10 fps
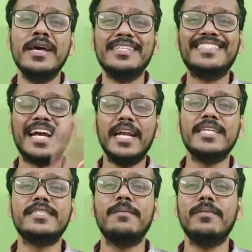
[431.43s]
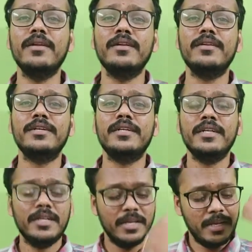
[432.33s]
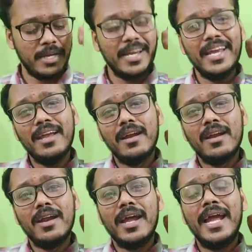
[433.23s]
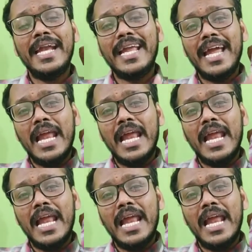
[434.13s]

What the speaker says: Second example, here at